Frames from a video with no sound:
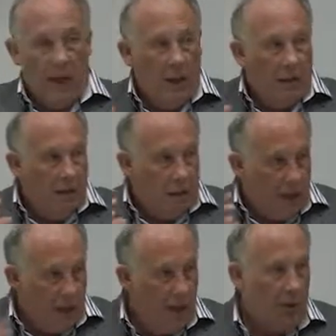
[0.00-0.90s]
And
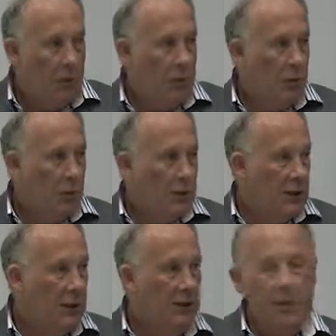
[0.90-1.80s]
here I'm going to talk a
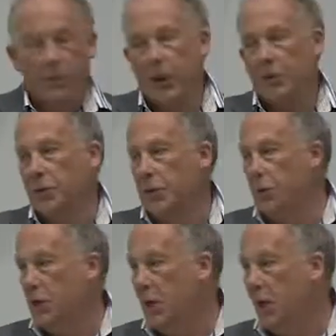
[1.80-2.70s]
little bit about the
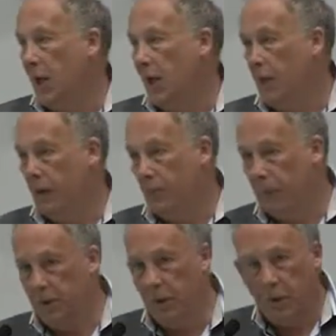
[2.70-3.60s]
UK,
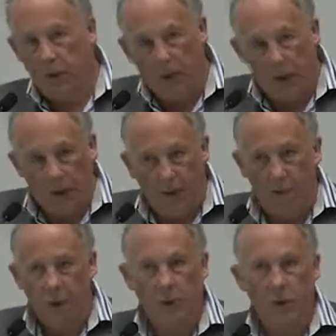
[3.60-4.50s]
but
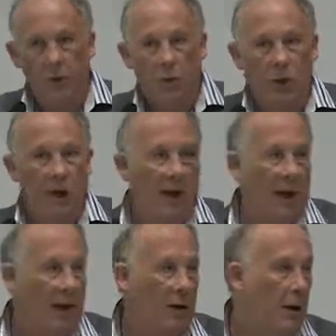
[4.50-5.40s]
you
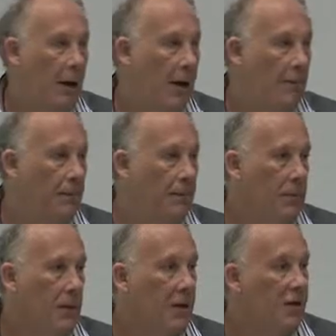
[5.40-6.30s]
can
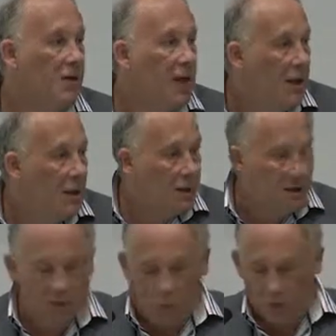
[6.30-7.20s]
extend
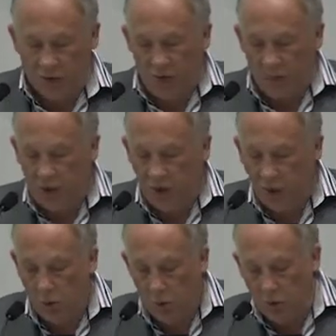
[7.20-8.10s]
this to what's happening in
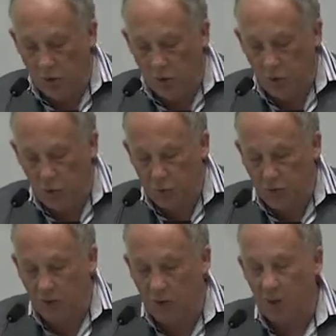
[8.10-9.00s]
your own
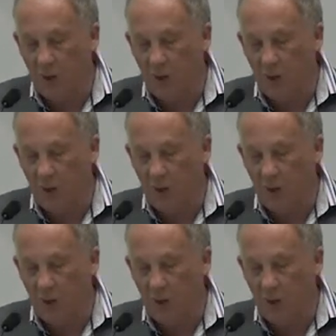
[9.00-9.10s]
countries.